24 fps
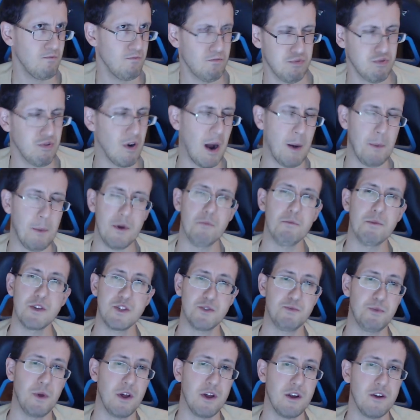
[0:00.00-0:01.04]
probably a
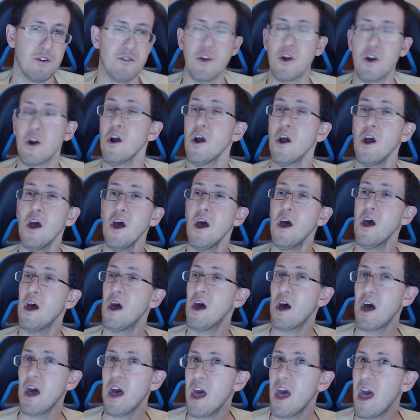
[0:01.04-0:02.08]
misspelling here and there.
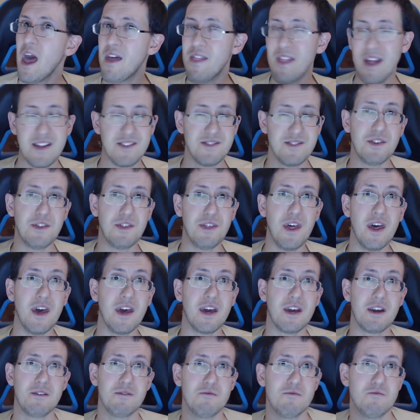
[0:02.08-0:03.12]
And that's the
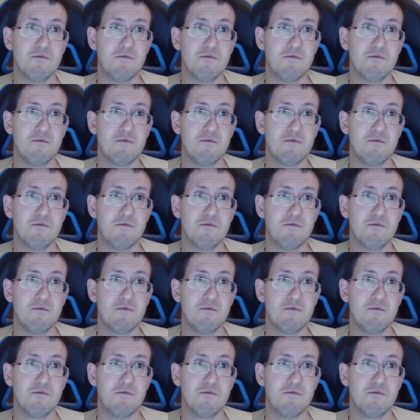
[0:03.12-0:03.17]
thing.